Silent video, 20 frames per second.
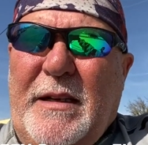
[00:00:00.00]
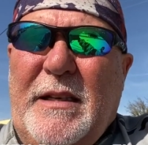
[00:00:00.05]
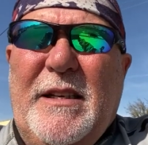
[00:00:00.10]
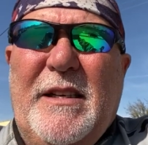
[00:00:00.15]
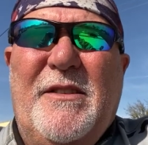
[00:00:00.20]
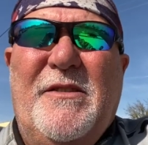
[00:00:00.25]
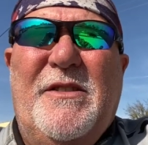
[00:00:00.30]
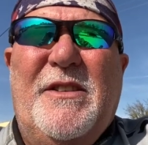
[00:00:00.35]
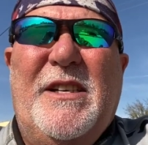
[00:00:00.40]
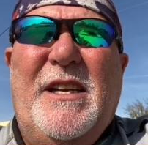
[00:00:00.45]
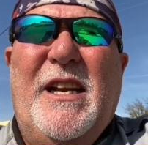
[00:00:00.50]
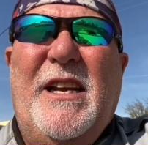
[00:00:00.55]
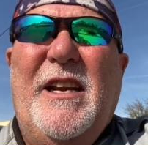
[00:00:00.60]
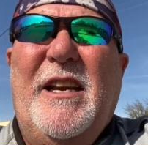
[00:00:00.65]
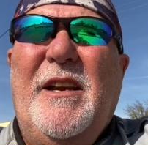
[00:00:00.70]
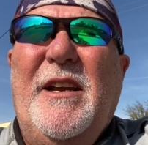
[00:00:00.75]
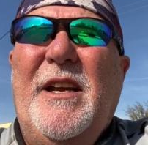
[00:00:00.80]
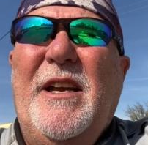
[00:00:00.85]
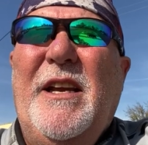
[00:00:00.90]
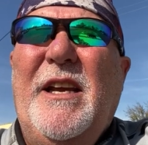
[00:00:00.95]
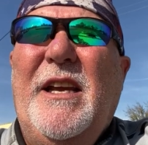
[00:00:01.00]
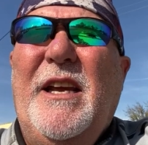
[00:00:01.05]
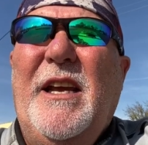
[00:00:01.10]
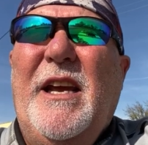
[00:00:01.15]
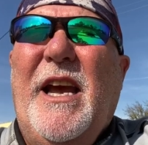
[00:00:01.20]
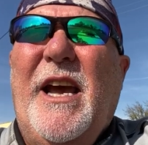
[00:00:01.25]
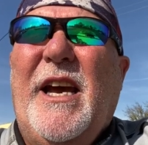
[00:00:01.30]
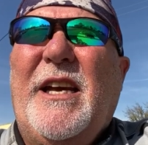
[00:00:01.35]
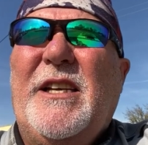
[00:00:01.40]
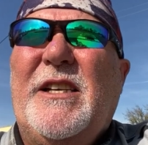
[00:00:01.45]
It's
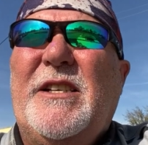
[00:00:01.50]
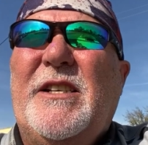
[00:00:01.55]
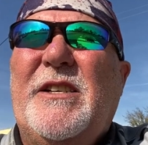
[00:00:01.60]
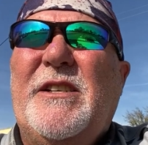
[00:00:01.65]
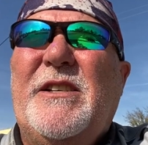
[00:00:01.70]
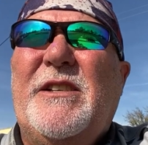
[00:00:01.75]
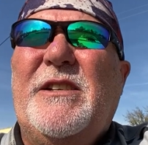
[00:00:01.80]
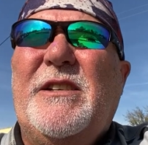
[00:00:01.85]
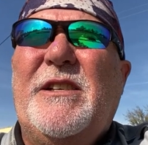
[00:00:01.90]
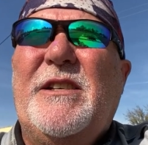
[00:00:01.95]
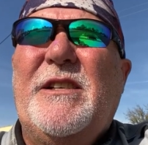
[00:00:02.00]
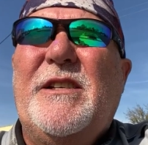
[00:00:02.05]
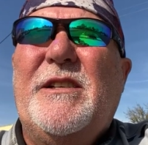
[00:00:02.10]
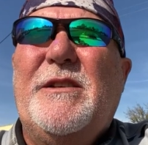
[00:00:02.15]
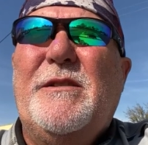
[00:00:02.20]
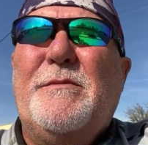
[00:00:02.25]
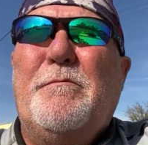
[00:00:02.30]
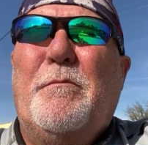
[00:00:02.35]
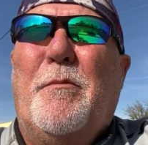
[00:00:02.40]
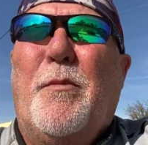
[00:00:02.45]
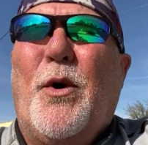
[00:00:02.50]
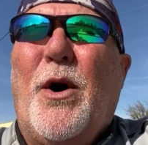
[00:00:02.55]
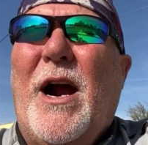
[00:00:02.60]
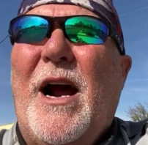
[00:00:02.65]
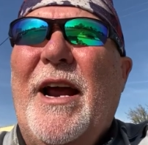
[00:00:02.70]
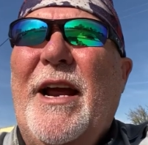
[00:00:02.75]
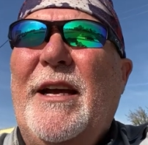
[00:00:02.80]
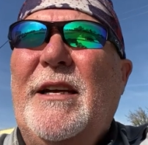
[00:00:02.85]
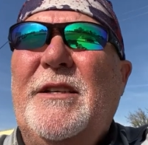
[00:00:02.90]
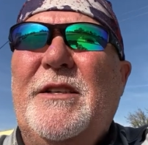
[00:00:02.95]
TEEX
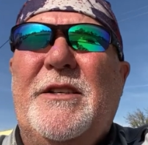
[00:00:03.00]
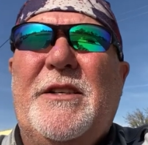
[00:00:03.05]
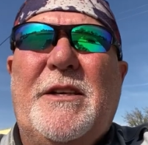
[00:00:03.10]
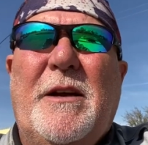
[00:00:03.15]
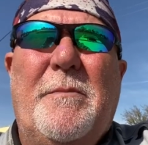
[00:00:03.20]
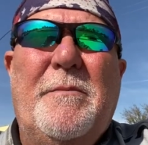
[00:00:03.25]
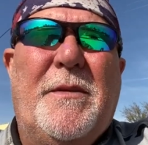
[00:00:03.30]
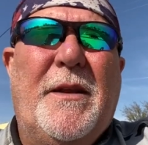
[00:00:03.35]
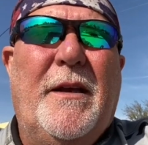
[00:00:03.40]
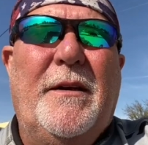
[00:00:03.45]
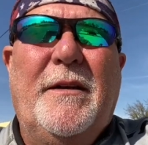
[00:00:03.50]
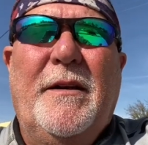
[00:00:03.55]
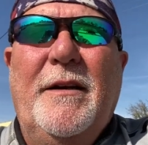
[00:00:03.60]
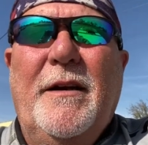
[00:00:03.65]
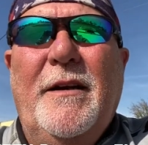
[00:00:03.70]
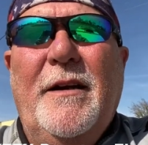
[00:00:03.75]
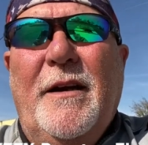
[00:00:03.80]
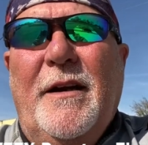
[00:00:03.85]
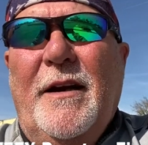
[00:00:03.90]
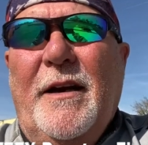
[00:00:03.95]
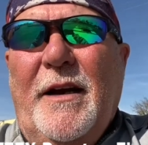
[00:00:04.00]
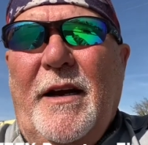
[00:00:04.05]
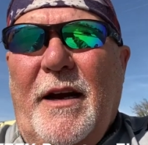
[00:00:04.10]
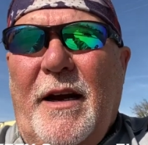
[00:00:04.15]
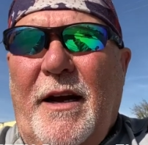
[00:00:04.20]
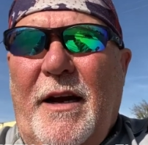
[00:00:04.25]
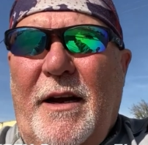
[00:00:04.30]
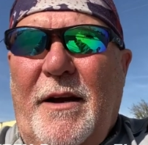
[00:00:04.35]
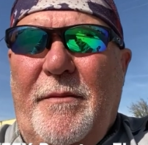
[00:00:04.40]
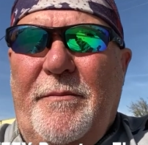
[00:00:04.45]
Brian something.
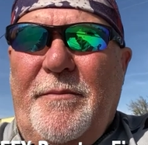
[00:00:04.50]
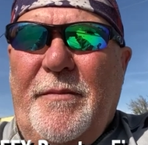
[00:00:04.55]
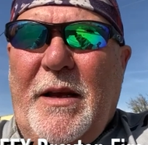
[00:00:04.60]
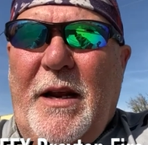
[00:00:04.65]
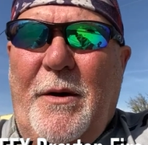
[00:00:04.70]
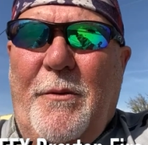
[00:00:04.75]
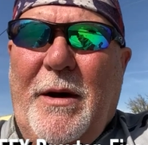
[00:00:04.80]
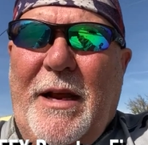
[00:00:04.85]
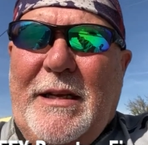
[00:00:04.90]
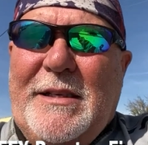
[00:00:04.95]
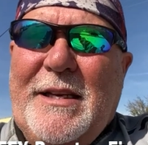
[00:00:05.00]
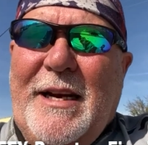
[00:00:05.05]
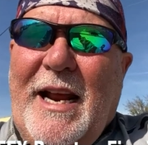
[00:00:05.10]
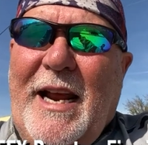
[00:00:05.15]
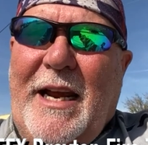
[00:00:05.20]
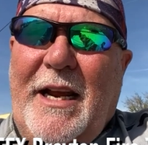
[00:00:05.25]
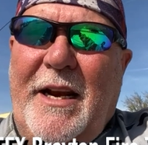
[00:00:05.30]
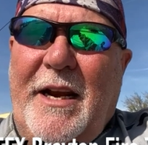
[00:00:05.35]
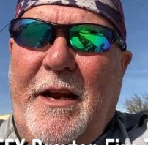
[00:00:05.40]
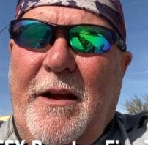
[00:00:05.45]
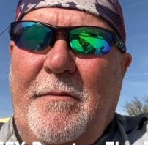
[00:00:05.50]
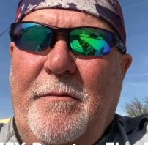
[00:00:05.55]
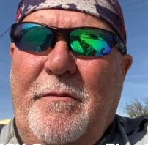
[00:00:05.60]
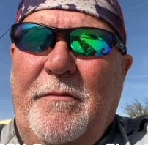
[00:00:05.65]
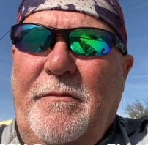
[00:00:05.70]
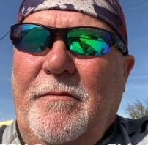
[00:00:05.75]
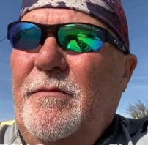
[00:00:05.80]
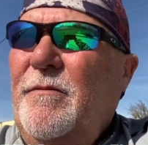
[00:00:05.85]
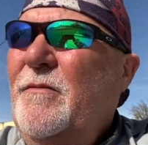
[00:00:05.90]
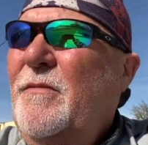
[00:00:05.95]
Anyway, it's an
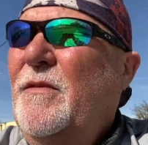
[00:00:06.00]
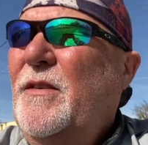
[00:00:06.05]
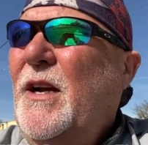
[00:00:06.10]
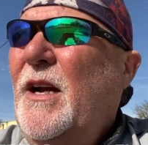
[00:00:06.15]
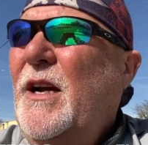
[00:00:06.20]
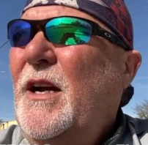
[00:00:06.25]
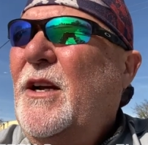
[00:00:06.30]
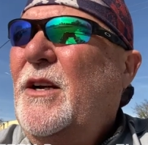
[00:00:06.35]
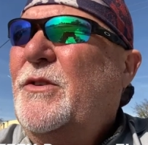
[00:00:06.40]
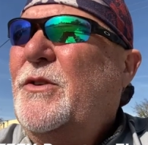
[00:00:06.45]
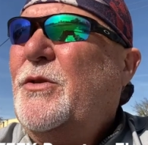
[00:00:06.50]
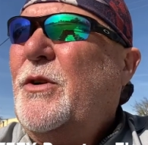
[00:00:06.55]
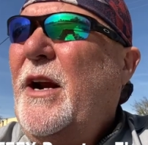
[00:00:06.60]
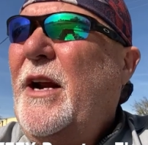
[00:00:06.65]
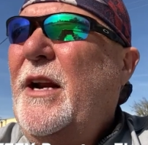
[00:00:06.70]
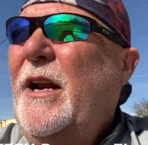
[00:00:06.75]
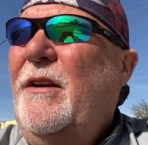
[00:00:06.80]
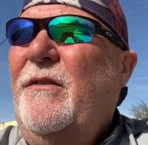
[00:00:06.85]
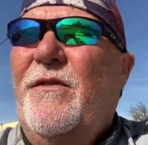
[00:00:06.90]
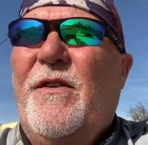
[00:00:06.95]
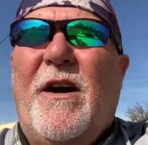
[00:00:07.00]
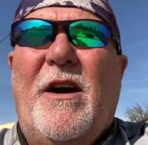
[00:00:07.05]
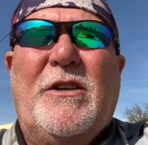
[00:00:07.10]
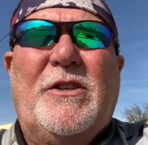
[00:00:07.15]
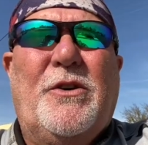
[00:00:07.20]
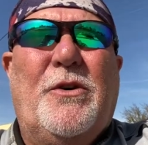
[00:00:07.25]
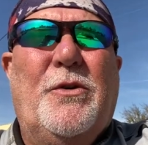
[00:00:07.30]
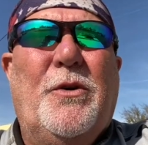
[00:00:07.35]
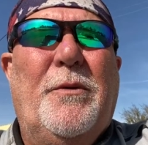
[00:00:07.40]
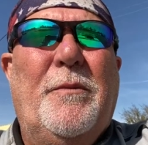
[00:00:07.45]
A&M training fire
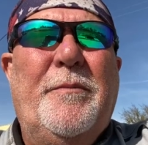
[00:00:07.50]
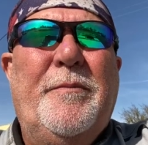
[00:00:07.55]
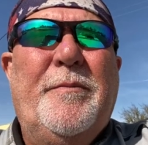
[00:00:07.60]
school.